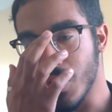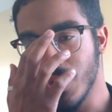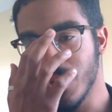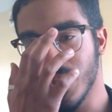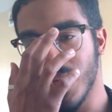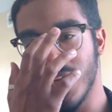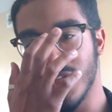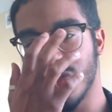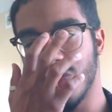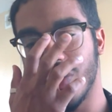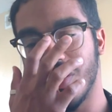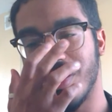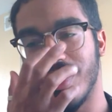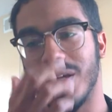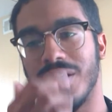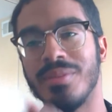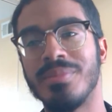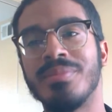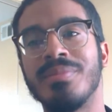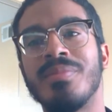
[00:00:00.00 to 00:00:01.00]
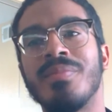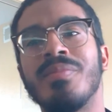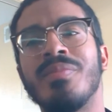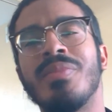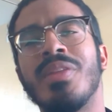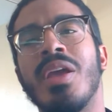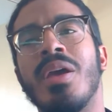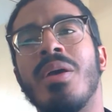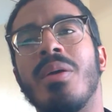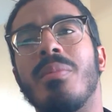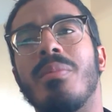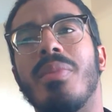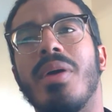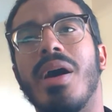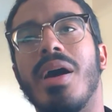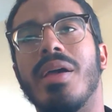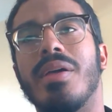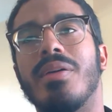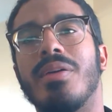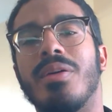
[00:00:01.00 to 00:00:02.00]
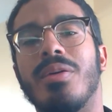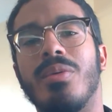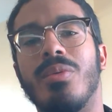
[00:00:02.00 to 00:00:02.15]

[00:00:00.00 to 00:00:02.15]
So that's one thing. But